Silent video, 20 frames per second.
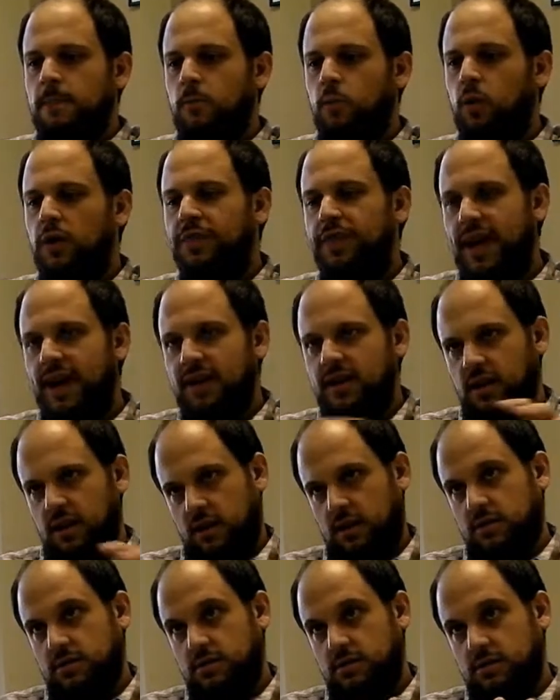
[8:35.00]
What that
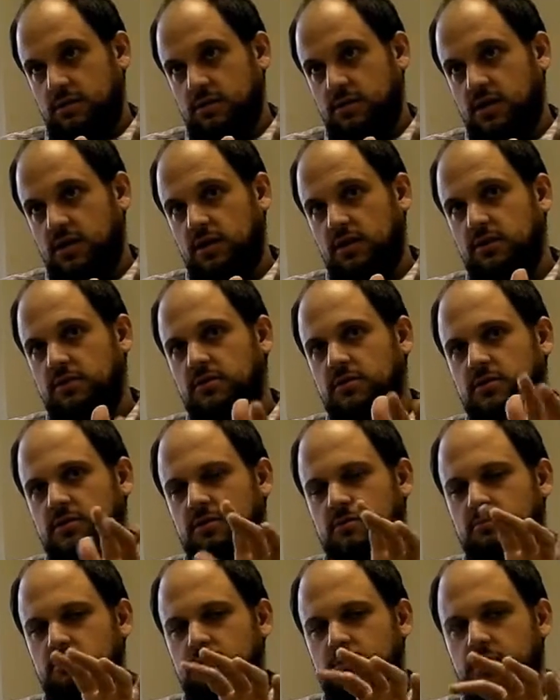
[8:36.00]
does is
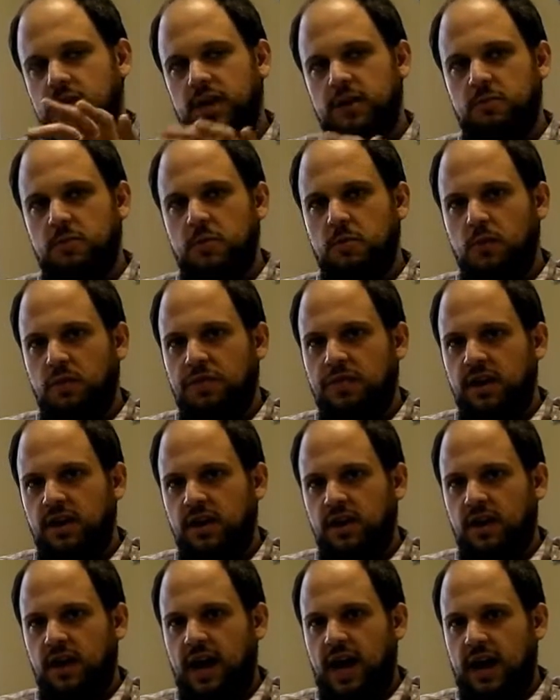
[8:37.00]
gets people
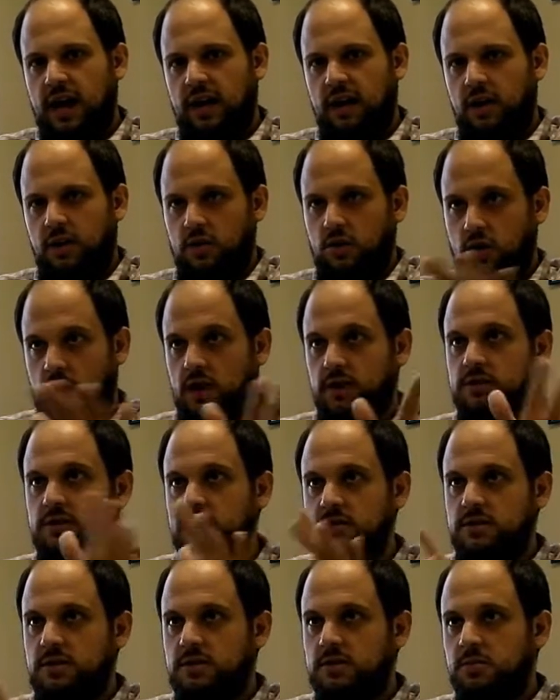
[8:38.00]
thinking across
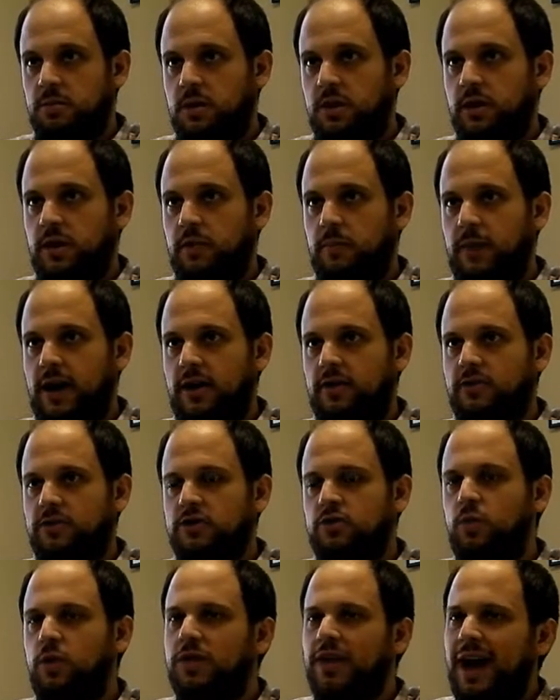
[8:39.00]
these disciplinary
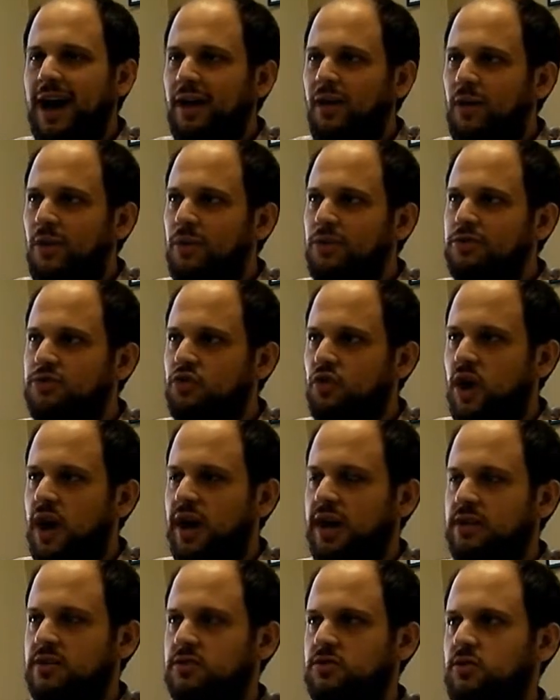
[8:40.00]
boundaries without
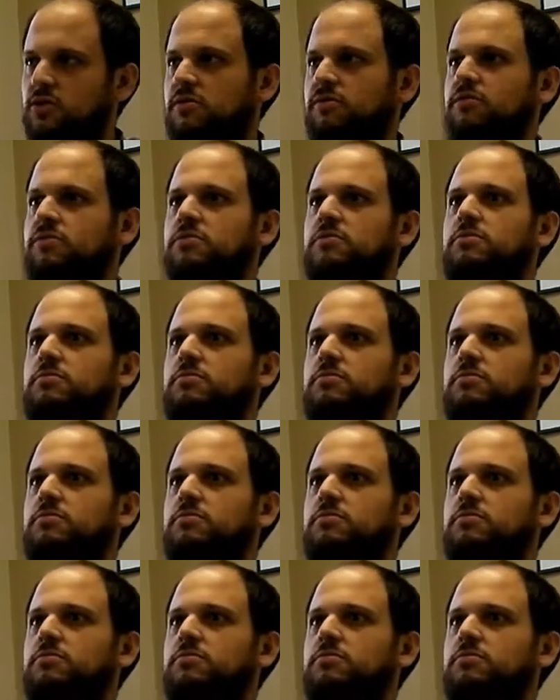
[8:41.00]
trying to sort of